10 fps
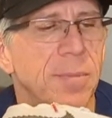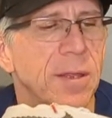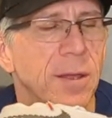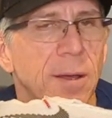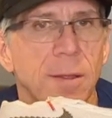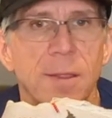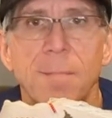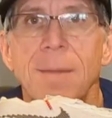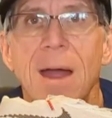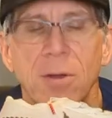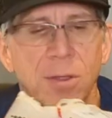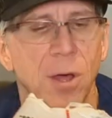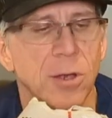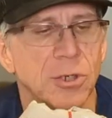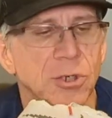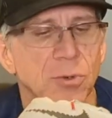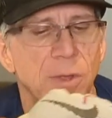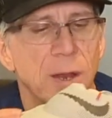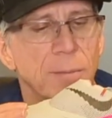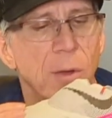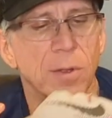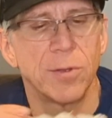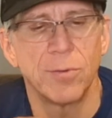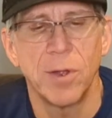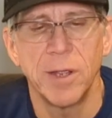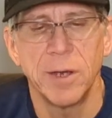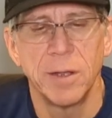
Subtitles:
be the marathon shoe that I'm going to run